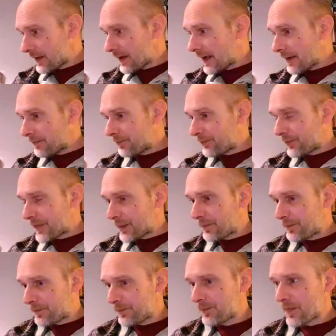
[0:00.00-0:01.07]
The
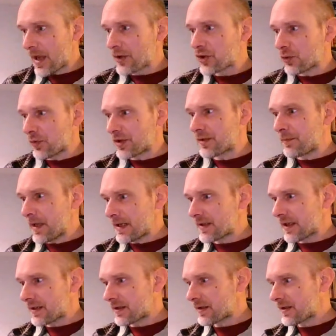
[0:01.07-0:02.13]
issue with space
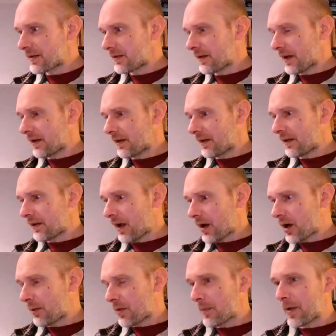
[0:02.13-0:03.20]
is a
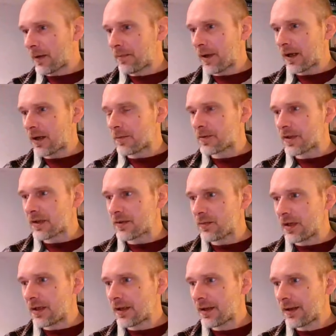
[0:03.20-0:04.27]
couple of big pickups this
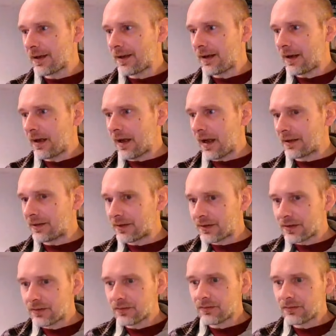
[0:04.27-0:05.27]
week and